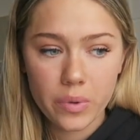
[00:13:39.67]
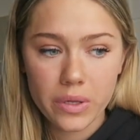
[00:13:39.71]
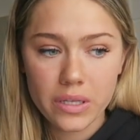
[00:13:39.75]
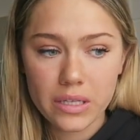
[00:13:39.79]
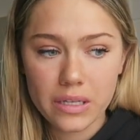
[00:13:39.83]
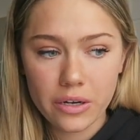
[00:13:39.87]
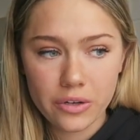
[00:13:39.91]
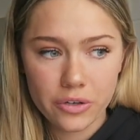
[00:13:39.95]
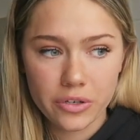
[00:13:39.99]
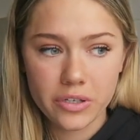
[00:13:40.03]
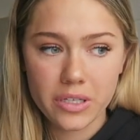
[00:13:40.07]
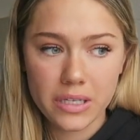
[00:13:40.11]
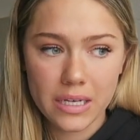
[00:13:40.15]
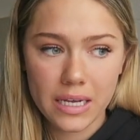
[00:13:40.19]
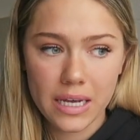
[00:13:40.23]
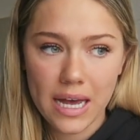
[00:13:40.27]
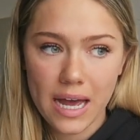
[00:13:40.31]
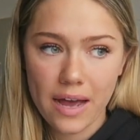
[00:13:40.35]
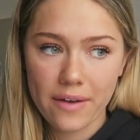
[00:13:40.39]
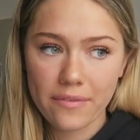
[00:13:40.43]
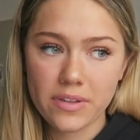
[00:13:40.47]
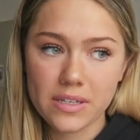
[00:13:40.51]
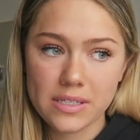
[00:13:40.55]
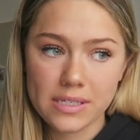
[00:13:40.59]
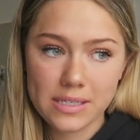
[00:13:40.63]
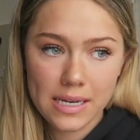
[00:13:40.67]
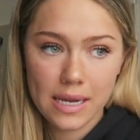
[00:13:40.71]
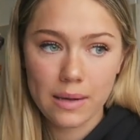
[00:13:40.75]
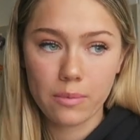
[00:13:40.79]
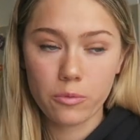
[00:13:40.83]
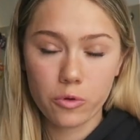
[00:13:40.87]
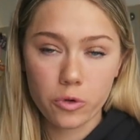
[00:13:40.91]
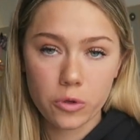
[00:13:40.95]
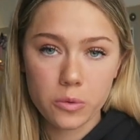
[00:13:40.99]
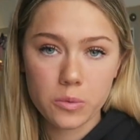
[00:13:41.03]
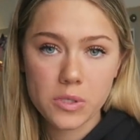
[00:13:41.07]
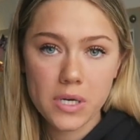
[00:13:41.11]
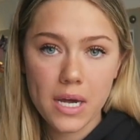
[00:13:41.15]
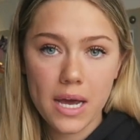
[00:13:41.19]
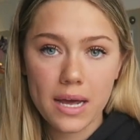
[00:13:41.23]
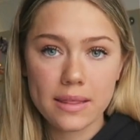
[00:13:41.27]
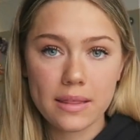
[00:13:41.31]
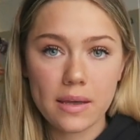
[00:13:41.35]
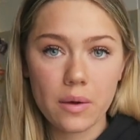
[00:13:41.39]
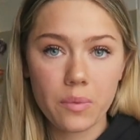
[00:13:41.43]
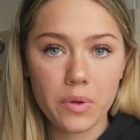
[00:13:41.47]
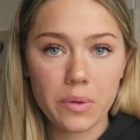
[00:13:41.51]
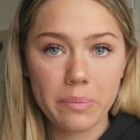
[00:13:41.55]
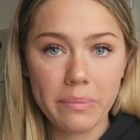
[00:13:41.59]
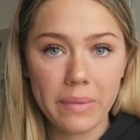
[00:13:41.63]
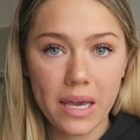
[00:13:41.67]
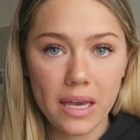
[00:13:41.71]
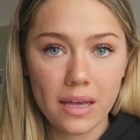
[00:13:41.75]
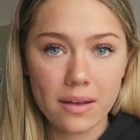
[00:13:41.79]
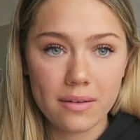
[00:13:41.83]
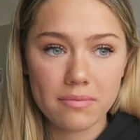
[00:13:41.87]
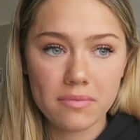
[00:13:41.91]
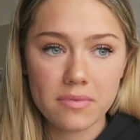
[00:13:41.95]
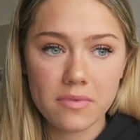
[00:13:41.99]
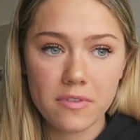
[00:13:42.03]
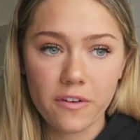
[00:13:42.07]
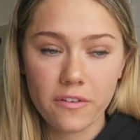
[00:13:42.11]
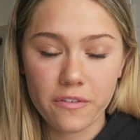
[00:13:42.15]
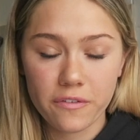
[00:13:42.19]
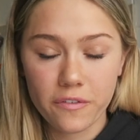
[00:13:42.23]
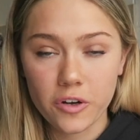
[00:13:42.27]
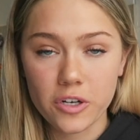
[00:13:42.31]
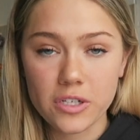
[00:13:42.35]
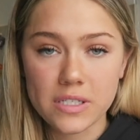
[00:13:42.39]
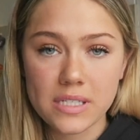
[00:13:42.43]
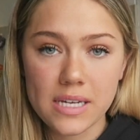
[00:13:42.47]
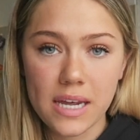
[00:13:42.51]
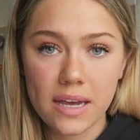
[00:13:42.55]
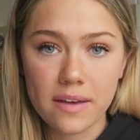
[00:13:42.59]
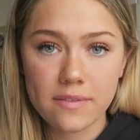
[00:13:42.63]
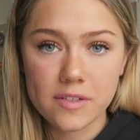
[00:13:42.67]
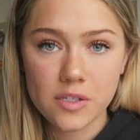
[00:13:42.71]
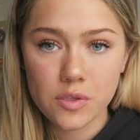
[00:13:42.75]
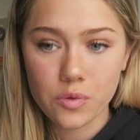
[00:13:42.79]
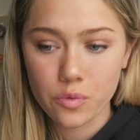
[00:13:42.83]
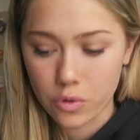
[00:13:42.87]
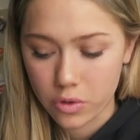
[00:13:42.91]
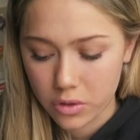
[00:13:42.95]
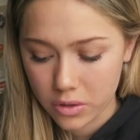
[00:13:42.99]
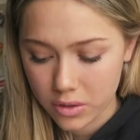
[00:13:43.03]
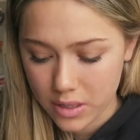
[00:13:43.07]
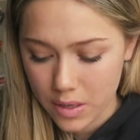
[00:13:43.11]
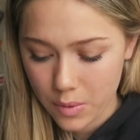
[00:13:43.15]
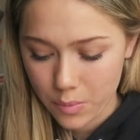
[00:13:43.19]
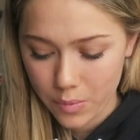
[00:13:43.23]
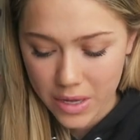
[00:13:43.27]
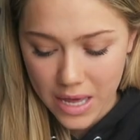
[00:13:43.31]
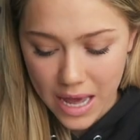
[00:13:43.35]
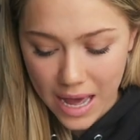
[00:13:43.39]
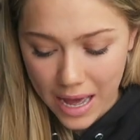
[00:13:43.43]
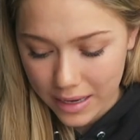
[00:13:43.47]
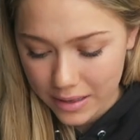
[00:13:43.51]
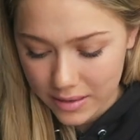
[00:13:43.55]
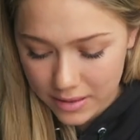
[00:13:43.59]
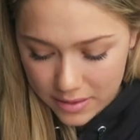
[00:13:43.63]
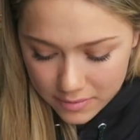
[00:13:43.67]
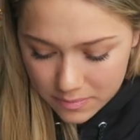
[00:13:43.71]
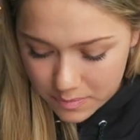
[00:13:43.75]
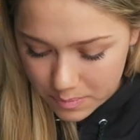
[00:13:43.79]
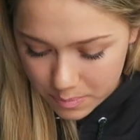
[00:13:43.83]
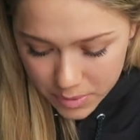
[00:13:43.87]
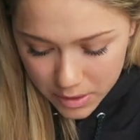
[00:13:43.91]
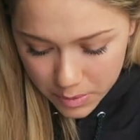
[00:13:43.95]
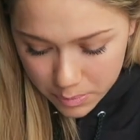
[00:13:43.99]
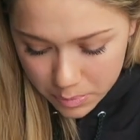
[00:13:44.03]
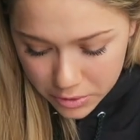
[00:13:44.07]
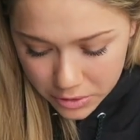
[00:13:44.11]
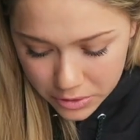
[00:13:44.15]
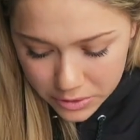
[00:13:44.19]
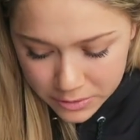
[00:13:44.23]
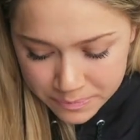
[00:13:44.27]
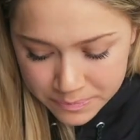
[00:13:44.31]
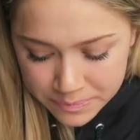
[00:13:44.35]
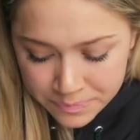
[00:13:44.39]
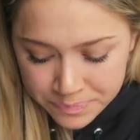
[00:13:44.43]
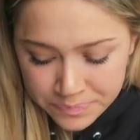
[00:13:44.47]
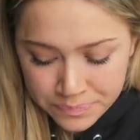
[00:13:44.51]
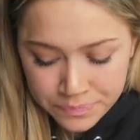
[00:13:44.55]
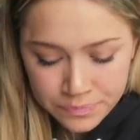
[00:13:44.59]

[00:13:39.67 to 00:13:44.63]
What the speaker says: We literally have the same group chat that we made the first day of school, and we added people.